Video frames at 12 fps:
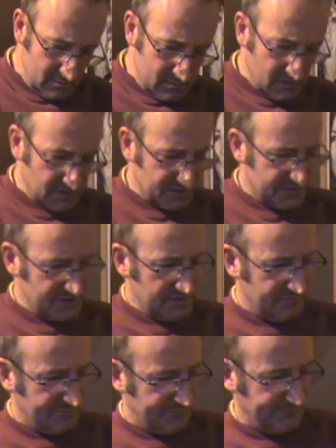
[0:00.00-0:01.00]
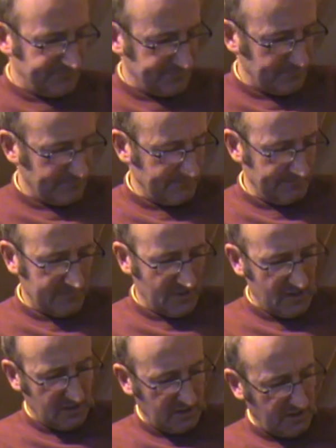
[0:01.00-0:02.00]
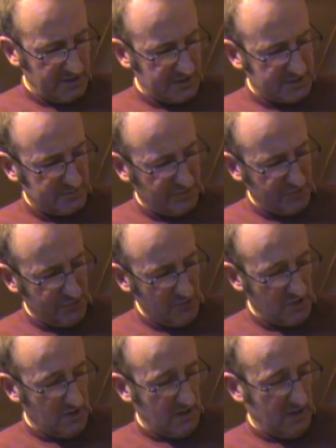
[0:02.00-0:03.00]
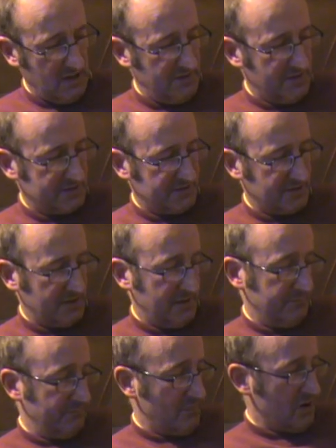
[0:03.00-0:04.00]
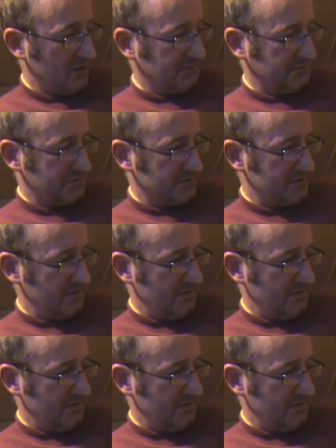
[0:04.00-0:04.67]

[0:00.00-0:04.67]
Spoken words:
There's the clear sprue, and there's the markings.